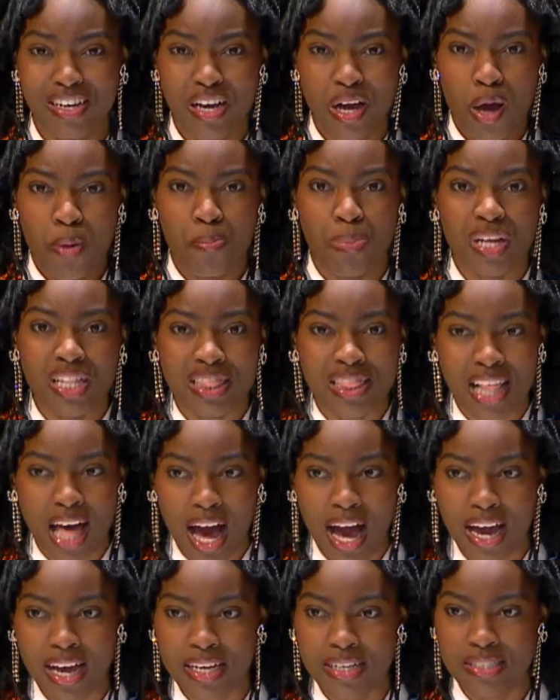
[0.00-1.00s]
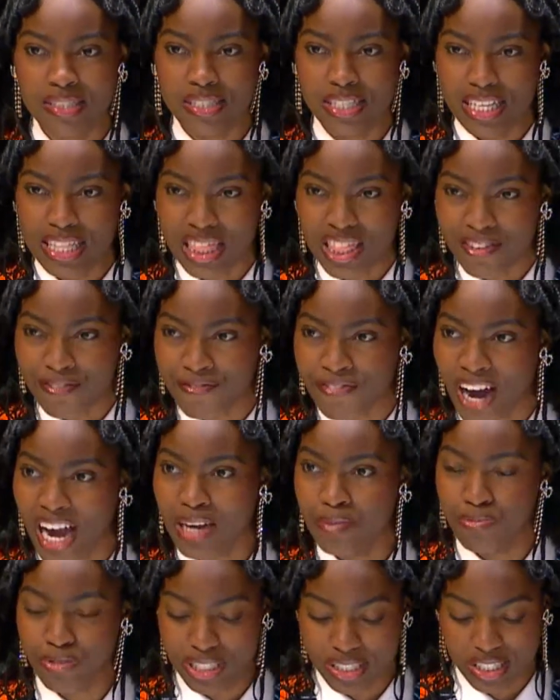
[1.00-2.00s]
but lies in the
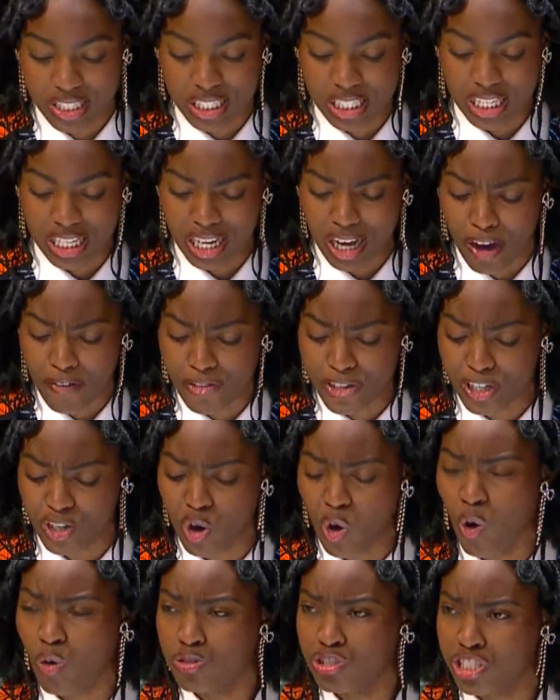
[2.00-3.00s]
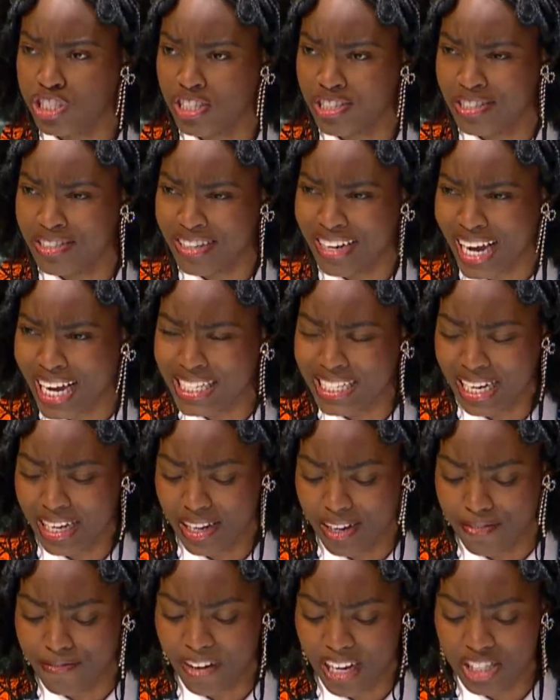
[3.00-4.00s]
vibrancy of your culture and
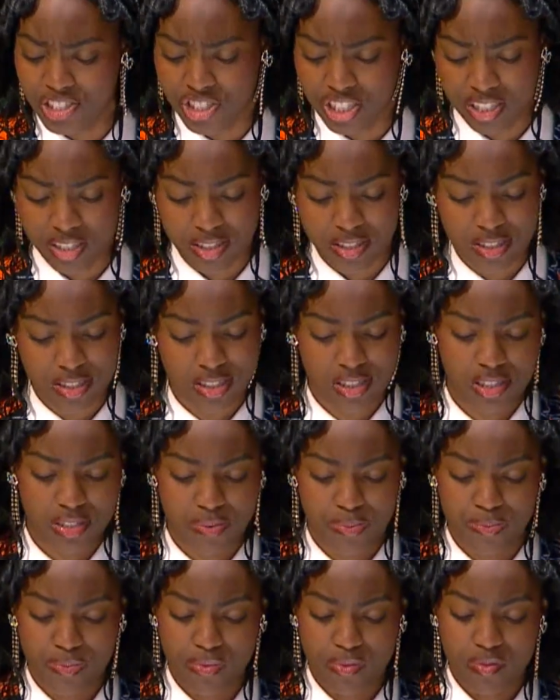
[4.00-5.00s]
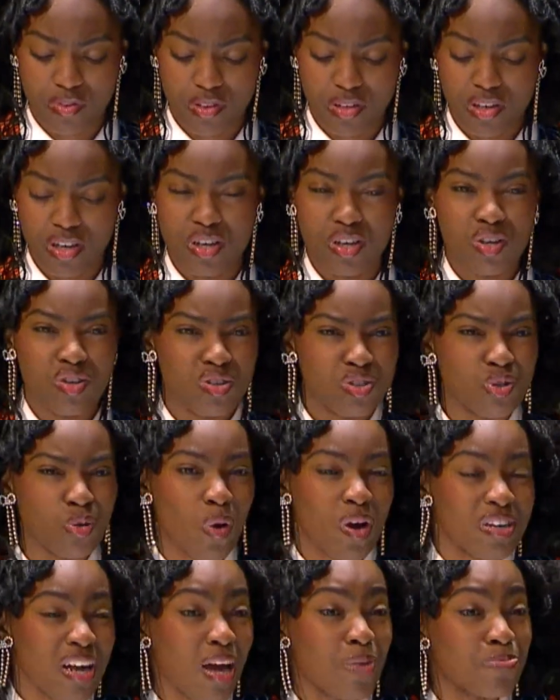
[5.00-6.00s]
innovations. You
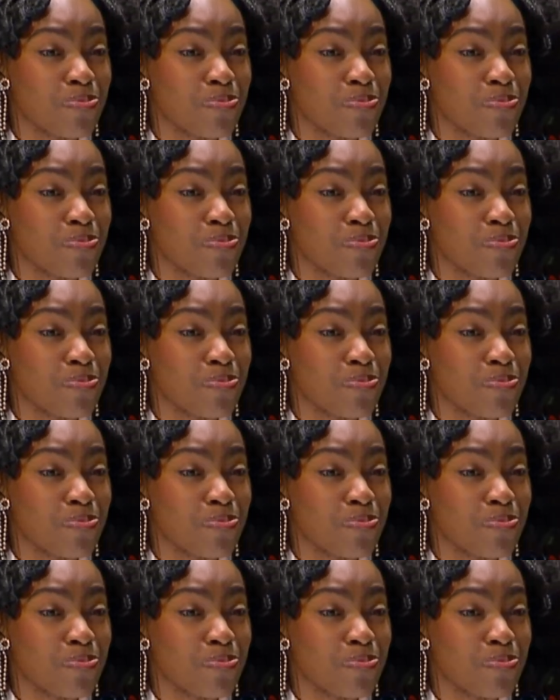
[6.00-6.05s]
are not